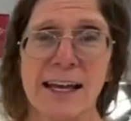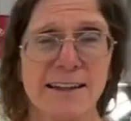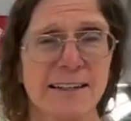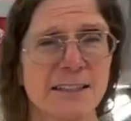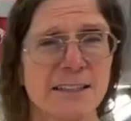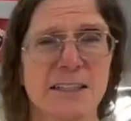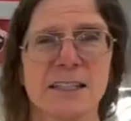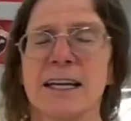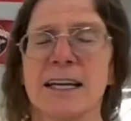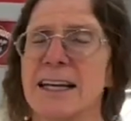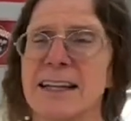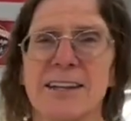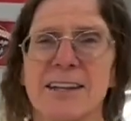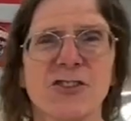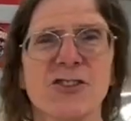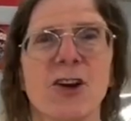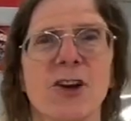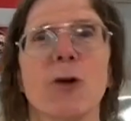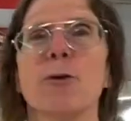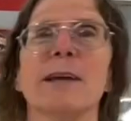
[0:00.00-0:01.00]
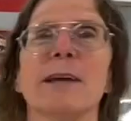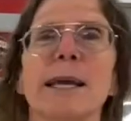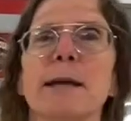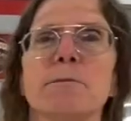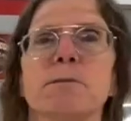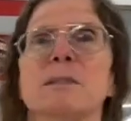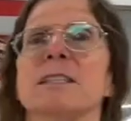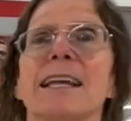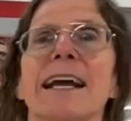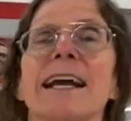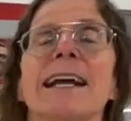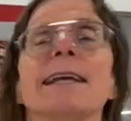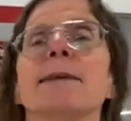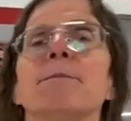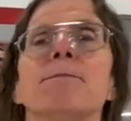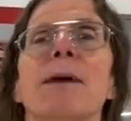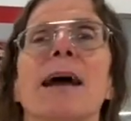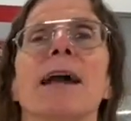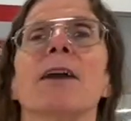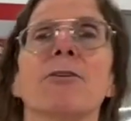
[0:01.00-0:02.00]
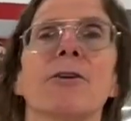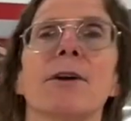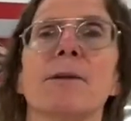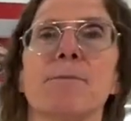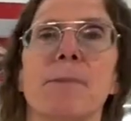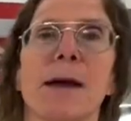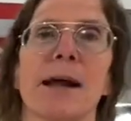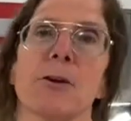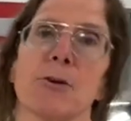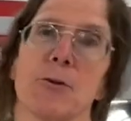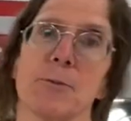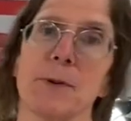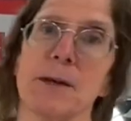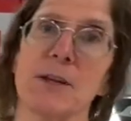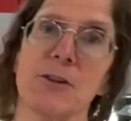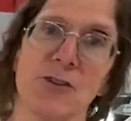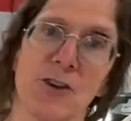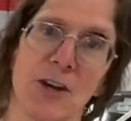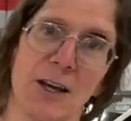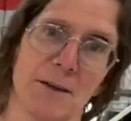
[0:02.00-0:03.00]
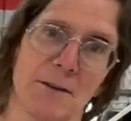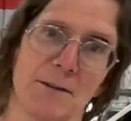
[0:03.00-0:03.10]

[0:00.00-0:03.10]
This, this show keeps getting better and better, PJ.